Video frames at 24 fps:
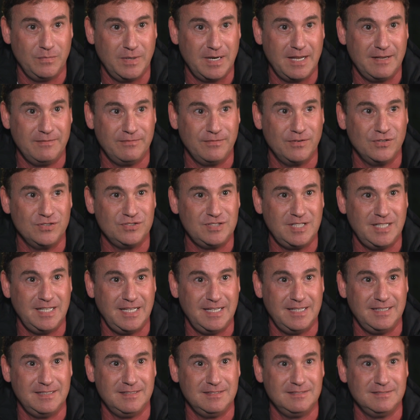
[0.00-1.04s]
When I first
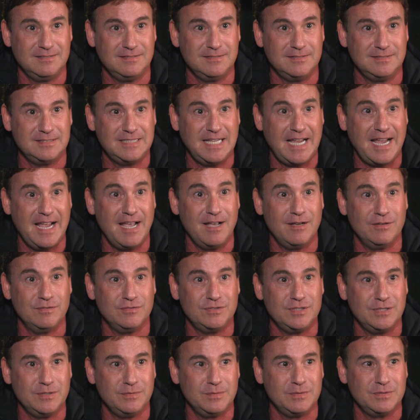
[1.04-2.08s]
hit town,
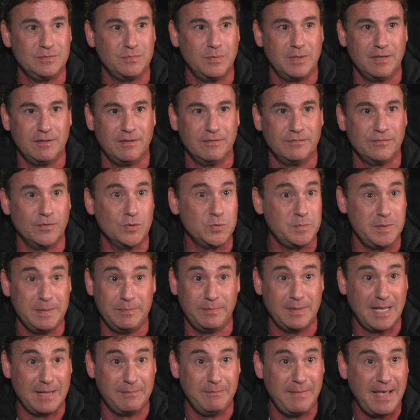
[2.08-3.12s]
she was one of the first
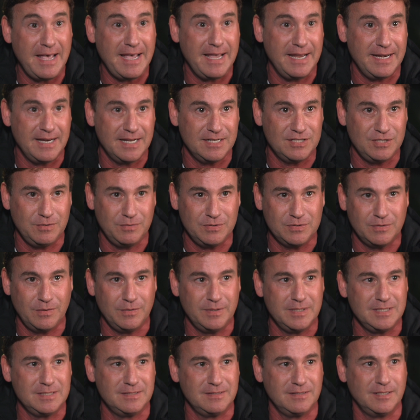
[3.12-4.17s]
people I met, and she was
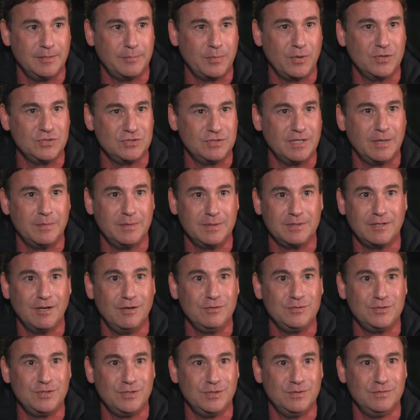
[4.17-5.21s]
always the person I would
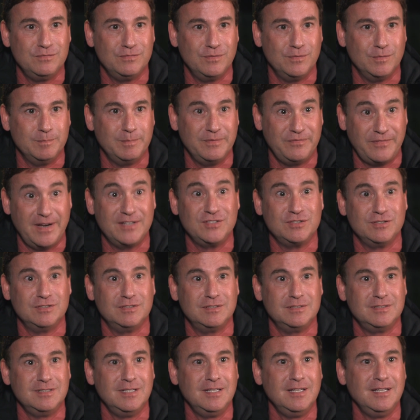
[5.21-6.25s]
go to for
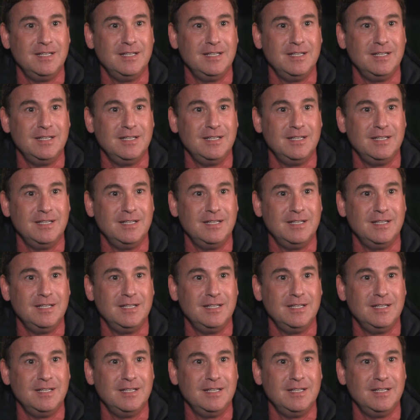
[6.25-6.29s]
professional